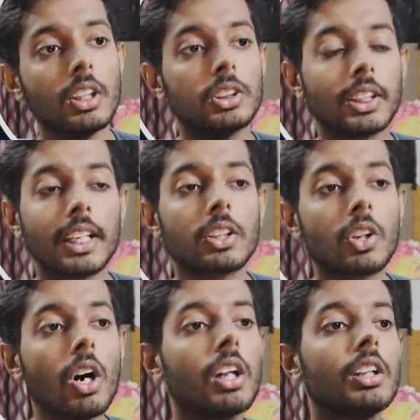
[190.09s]
So I can
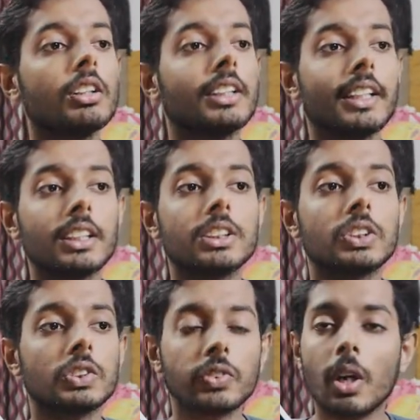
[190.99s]
call
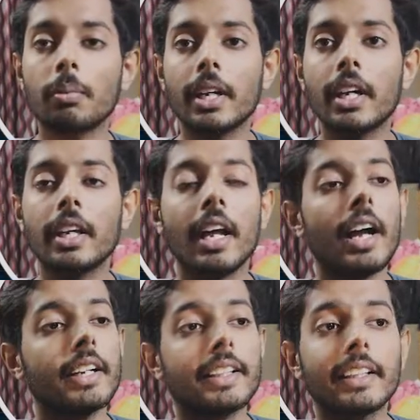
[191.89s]
things from here and
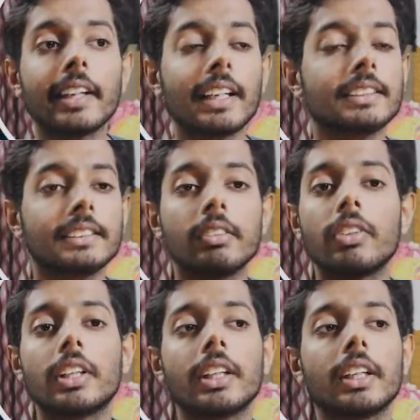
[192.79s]
it can access
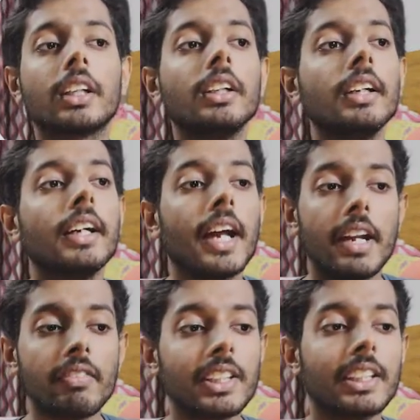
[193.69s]
everything, and
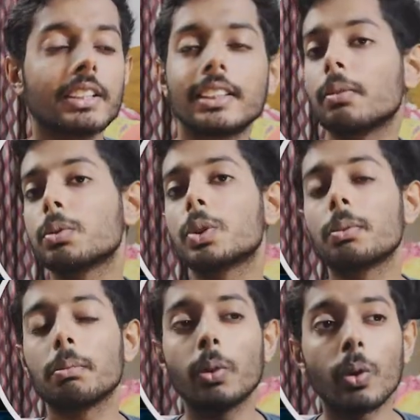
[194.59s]
everything seems to be
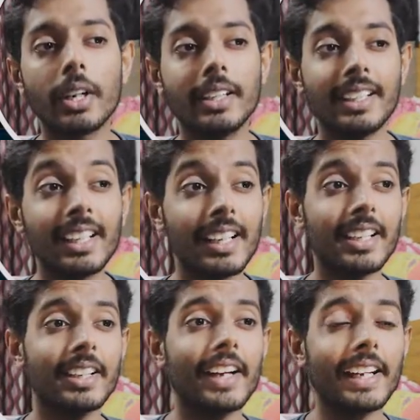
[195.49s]
more
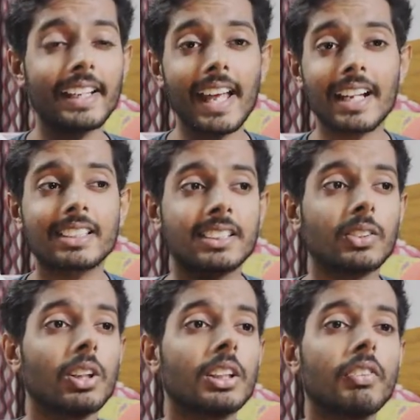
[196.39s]
integrated. I can access
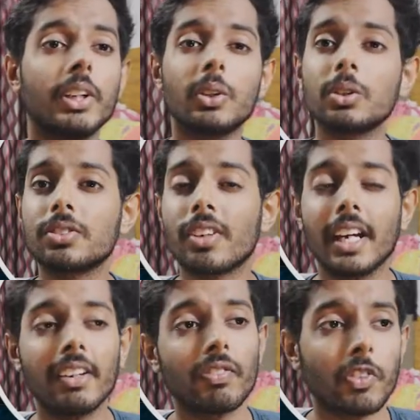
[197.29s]
all the Windows
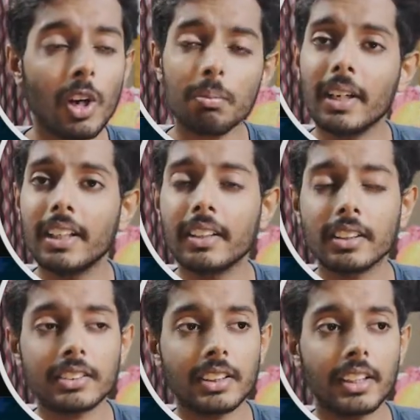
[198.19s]
drive from my Linux
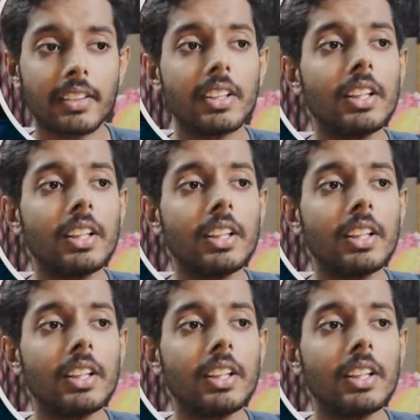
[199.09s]
thing.